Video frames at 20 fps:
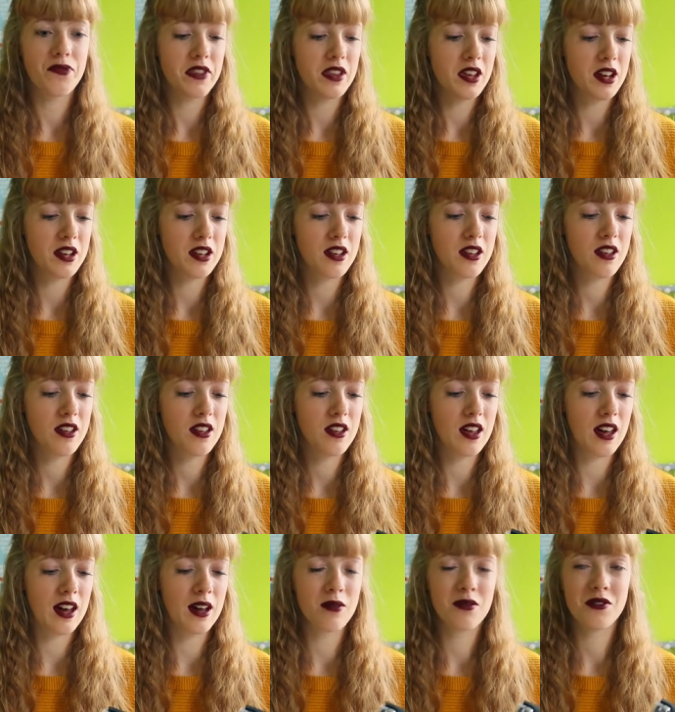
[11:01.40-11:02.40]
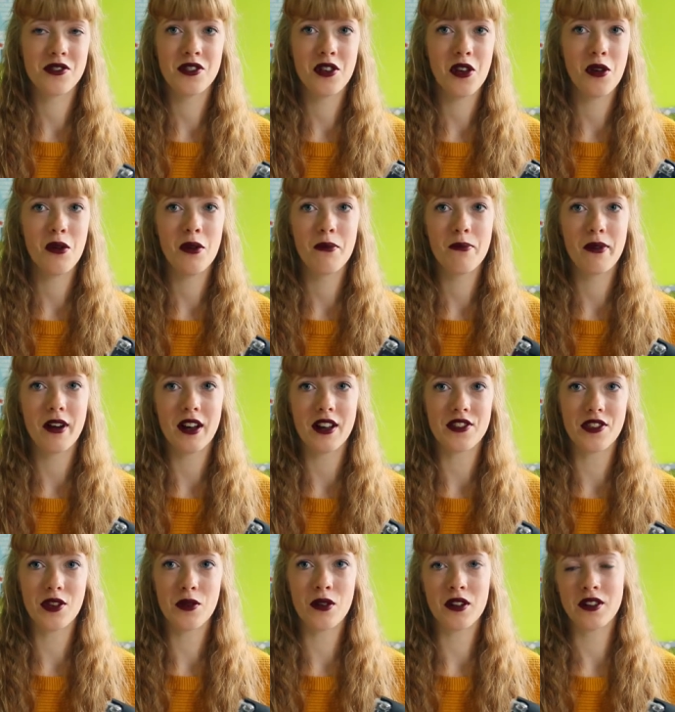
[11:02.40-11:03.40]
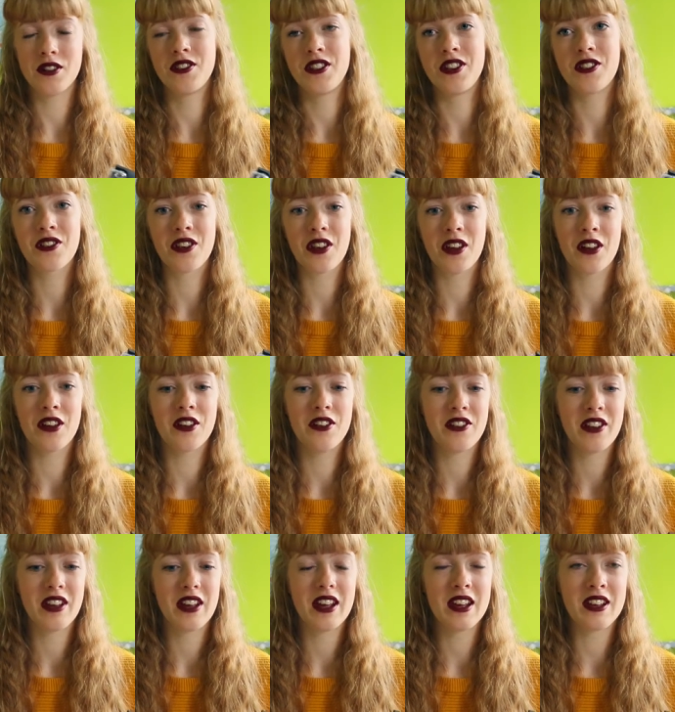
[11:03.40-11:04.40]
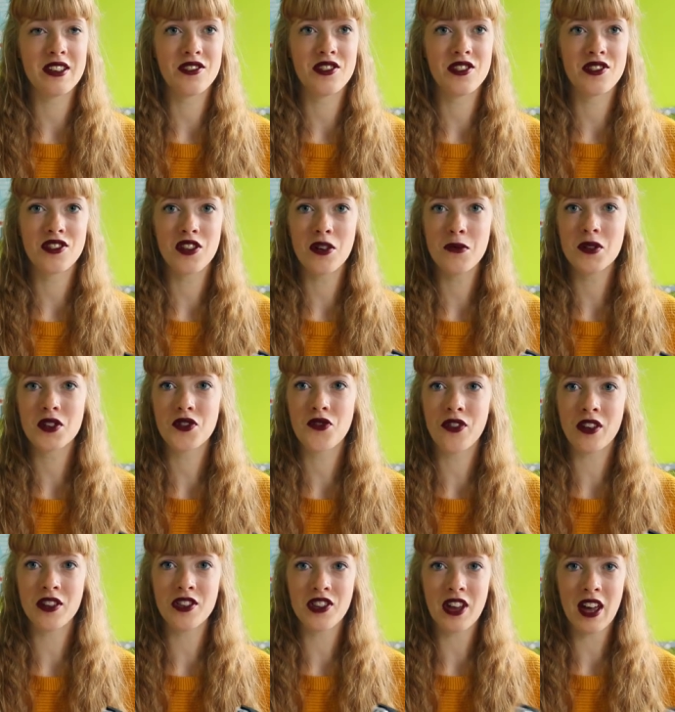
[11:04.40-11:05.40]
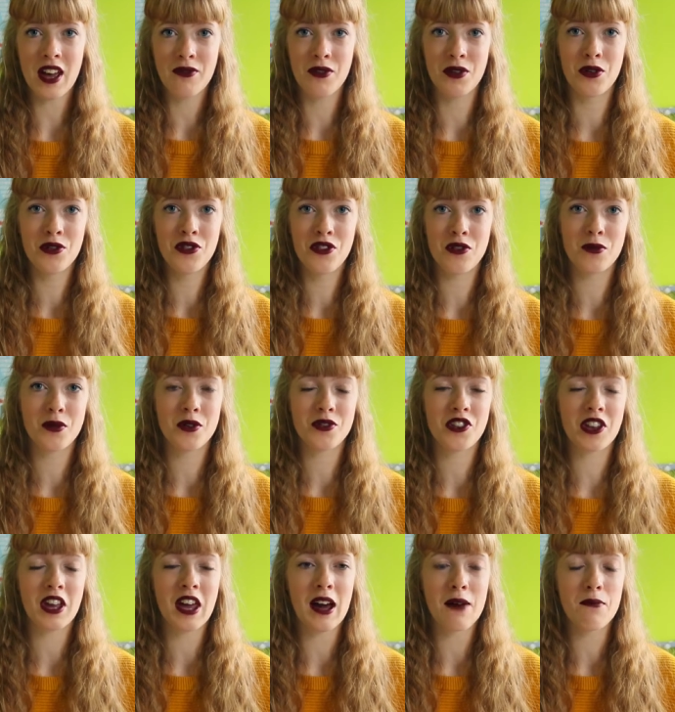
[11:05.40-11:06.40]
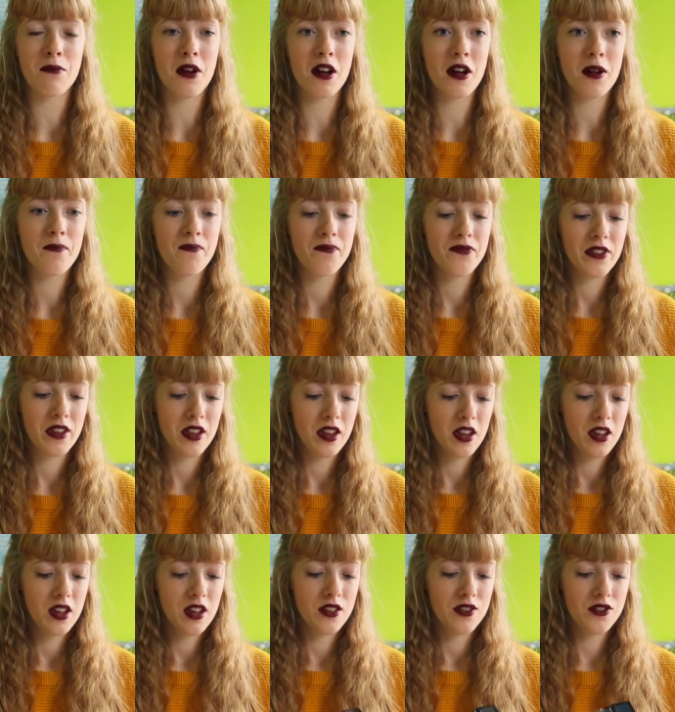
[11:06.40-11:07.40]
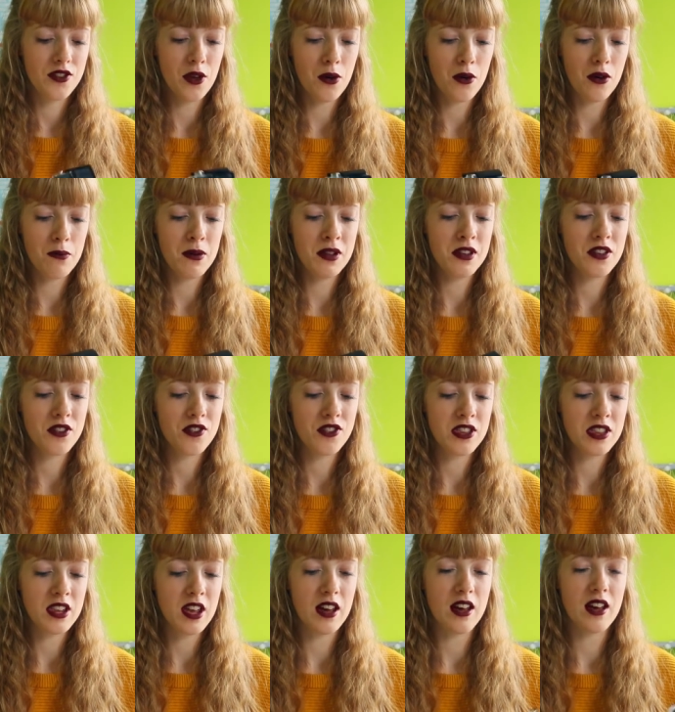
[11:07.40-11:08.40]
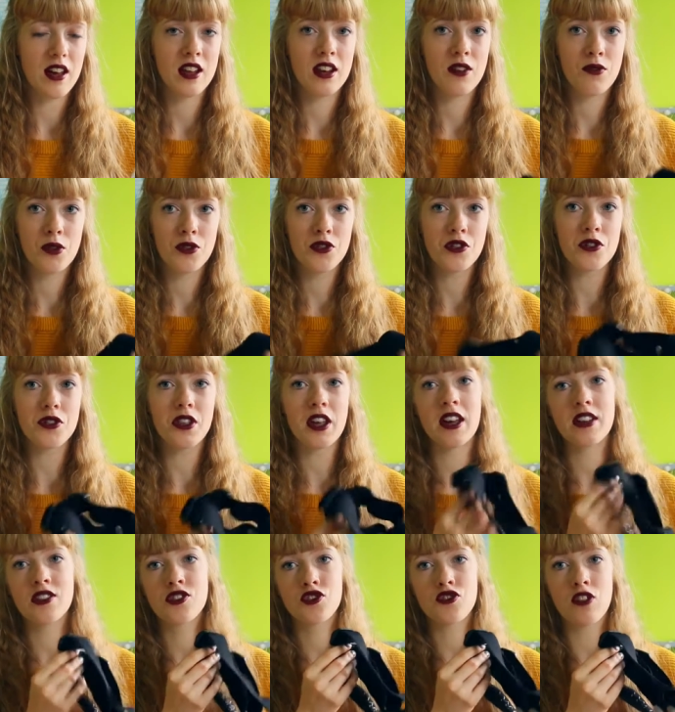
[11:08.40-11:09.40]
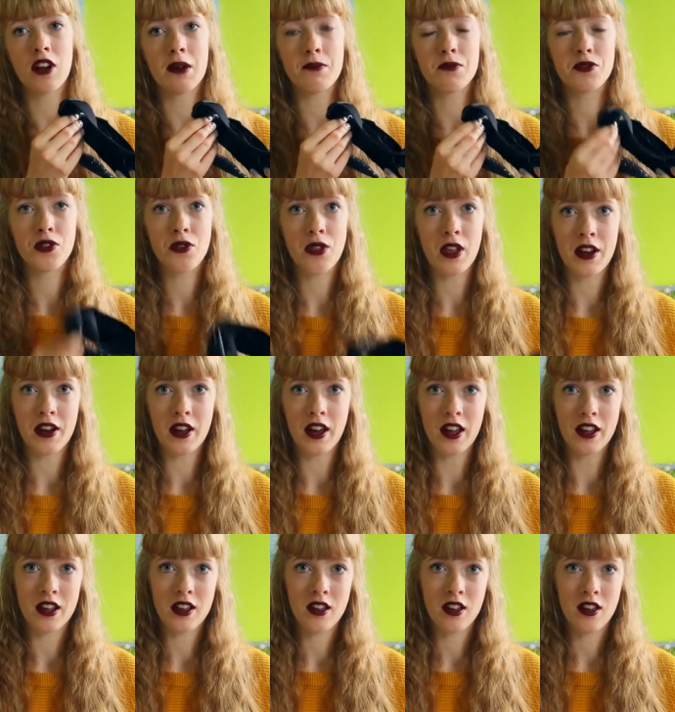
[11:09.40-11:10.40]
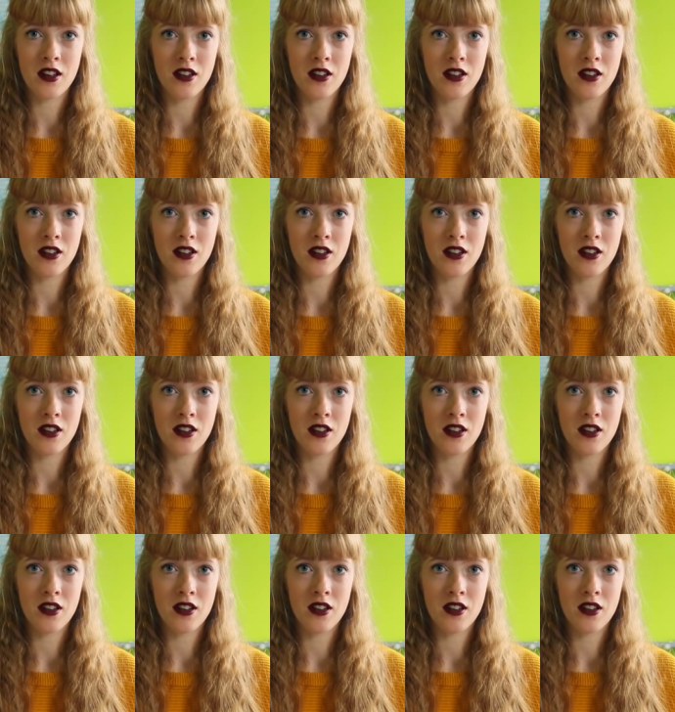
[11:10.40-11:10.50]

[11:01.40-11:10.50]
Like, I was so impressed. The quality's good. It's just so much fun to have an underwater camera. So I've been using that, and I've also got the head strap, so then I